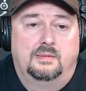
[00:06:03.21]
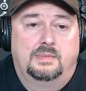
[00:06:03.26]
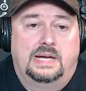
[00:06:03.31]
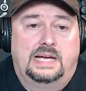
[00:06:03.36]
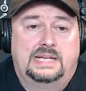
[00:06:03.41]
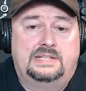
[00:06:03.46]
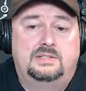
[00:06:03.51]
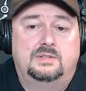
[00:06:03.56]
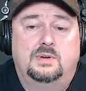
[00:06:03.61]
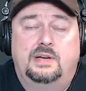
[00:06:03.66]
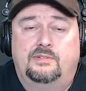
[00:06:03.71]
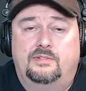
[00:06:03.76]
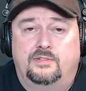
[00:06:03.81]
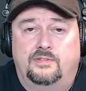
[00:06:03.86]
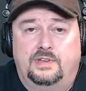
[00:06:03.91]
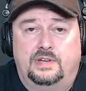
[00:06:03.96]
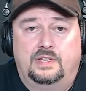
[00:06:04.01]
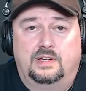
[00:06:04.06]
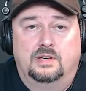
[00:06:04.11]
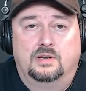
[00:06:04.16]
I do have a
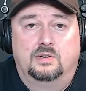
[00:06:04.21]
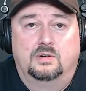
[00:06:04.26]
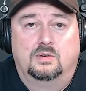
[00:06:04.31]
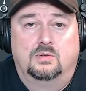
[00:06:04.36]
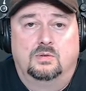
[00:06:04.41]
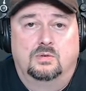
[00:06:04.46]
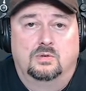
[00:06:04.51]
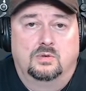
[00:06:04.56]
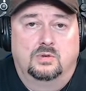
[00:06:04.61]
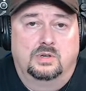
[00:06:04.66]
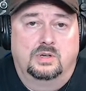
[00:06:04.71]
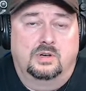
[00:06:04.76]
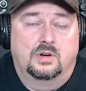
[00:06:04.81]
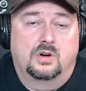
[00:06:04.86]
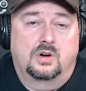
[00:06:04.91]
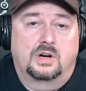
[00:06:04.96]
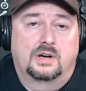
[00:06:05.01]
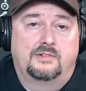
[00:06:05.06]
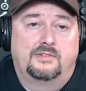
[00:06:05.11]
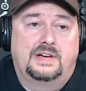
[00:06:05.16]
video on
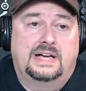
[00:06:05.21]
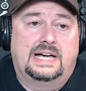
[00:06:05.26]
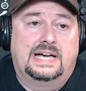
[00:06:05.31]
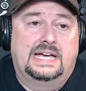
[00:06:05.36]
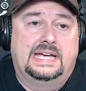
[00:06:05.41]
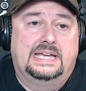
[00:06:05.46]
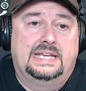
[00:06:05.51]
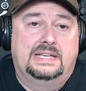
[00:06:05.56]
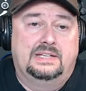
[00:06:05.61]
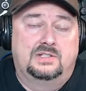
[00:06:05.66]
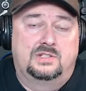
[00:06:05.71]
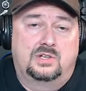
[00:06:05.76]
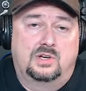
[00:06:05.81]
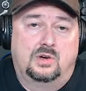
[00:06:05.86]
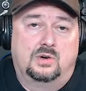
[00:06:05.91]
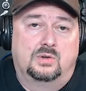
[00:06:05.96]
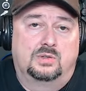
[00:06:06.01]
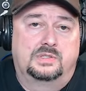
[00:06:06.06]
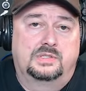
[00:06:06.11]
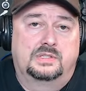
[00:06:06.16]
RFI and
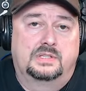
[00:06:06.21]
chokes,